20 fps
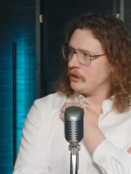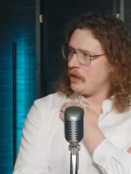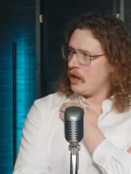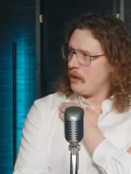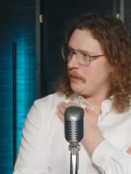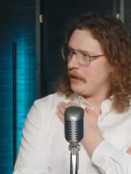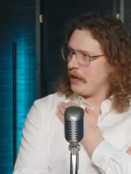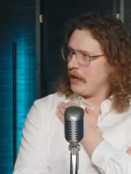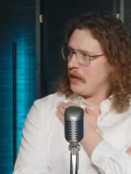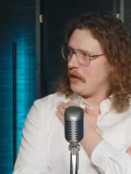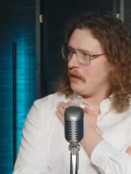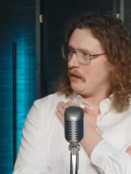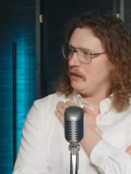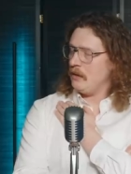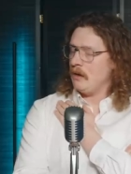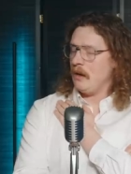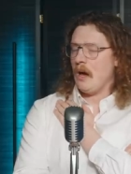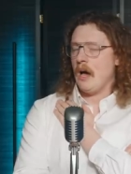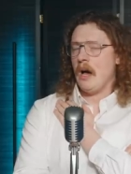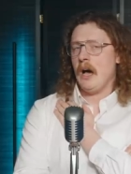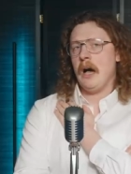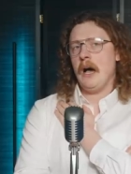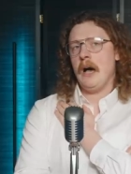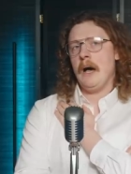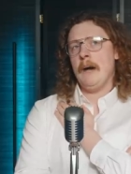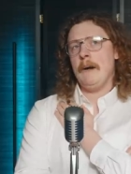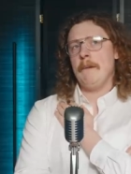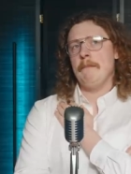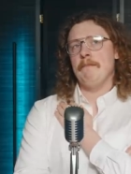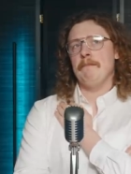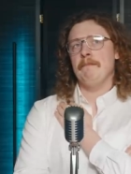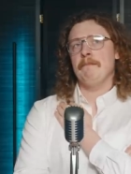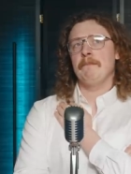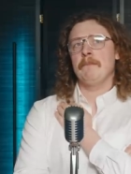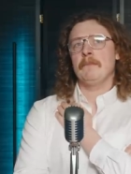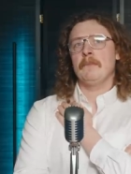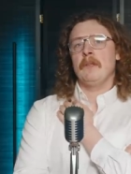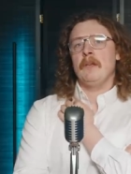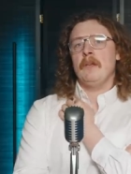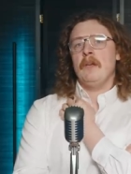coming in, mm-hmm. um,
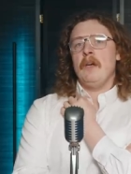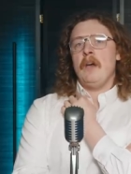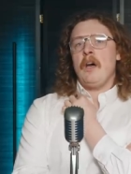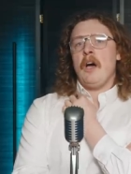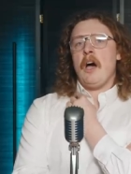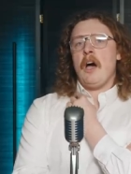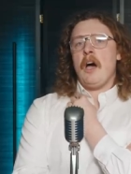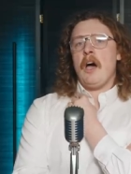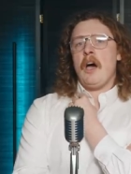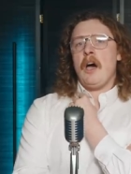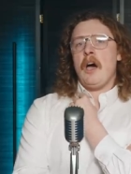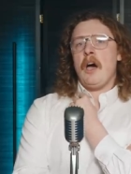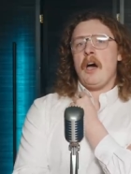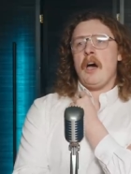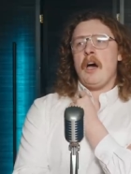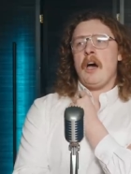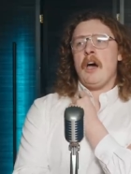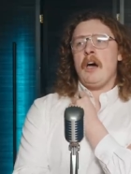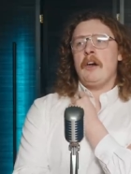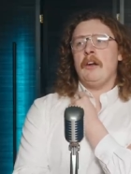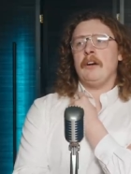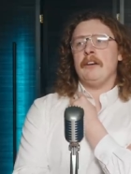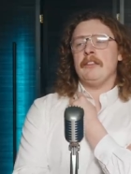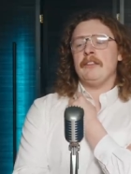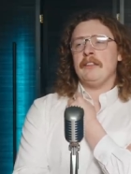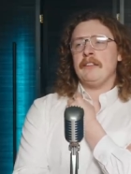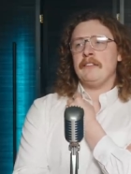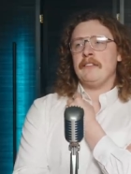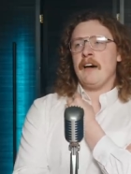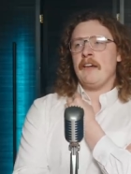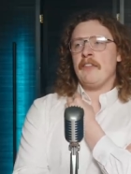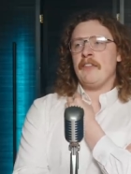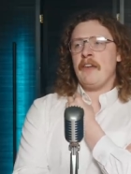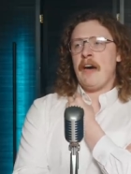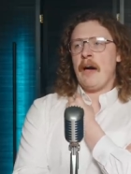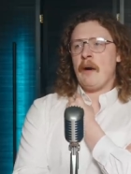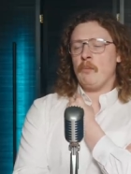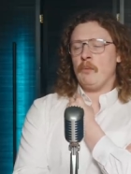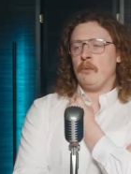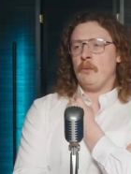and I think that
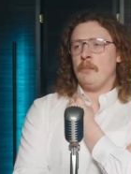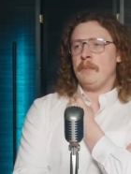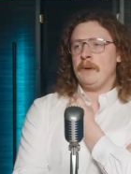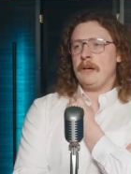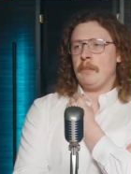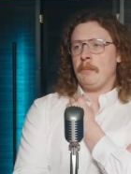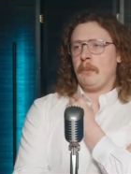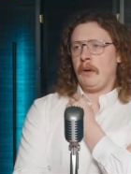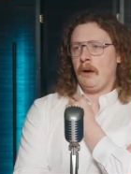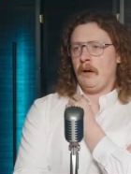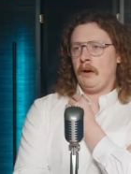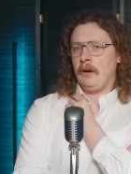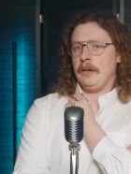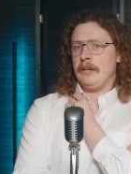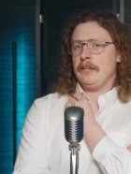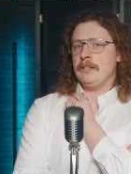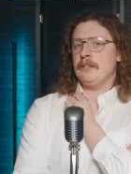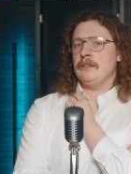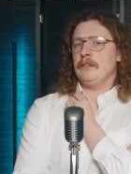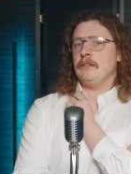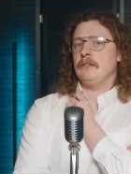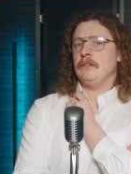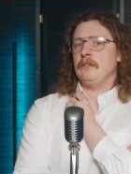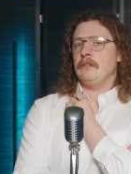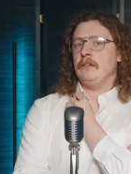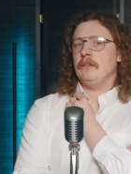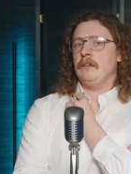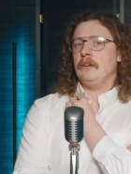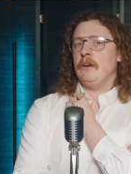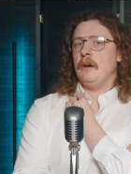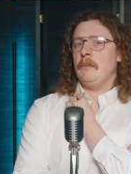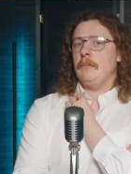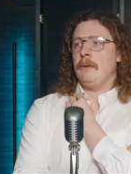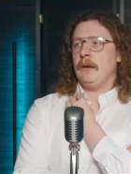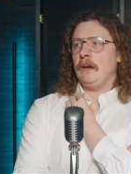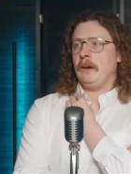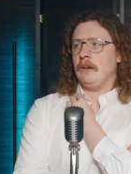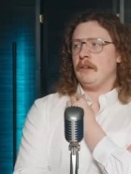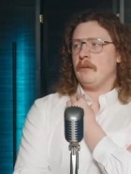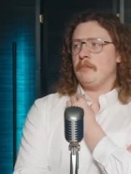that will be applied a
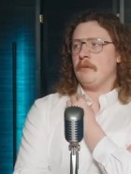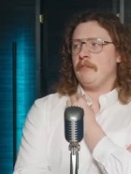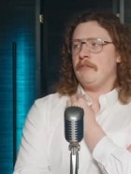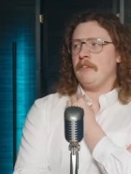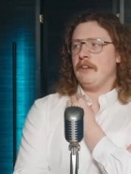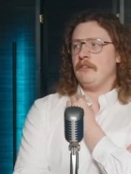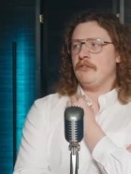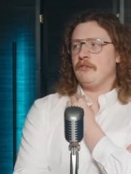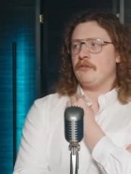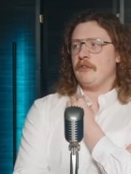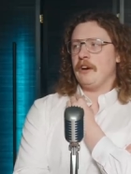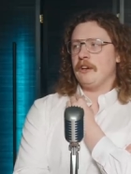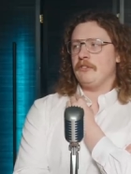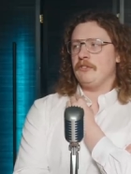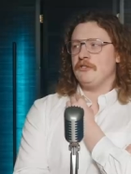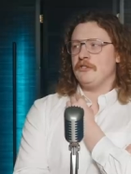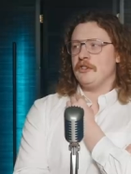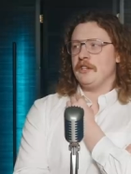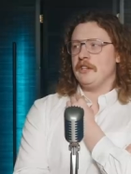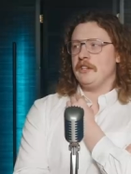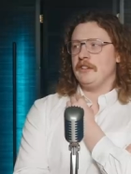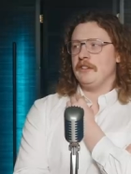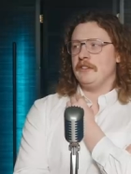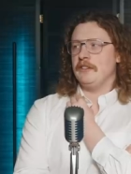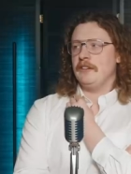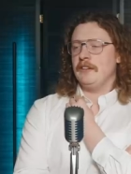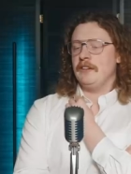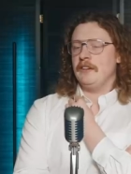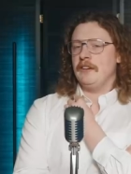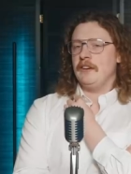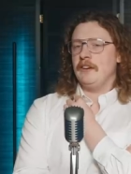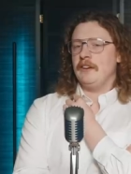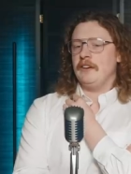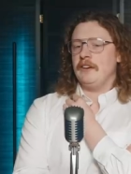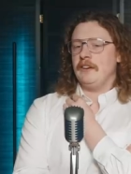bit like the prevent strategy, mm-hmm.